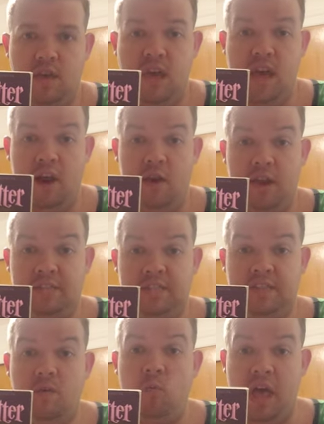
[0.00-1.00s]
Harry's
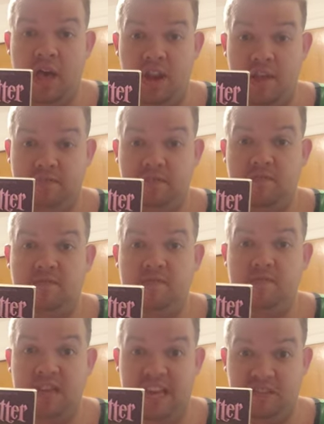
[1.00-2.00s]
relatives
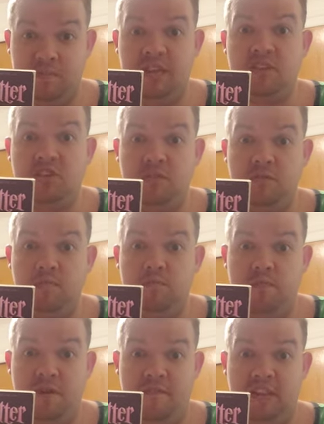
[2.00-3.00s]
get to meet
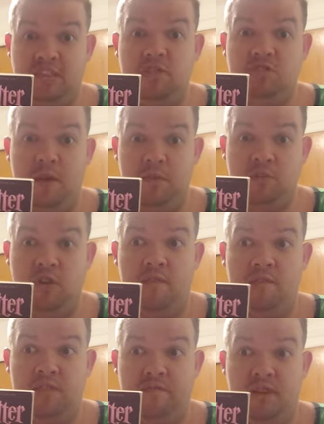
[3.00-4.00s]
Professor Dumbledore
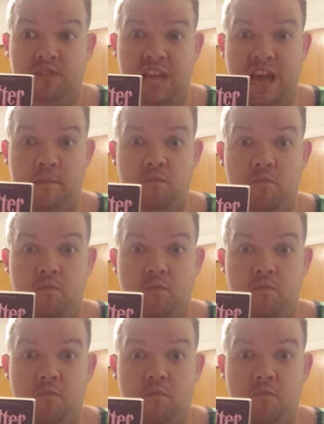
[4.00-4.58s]
for the first time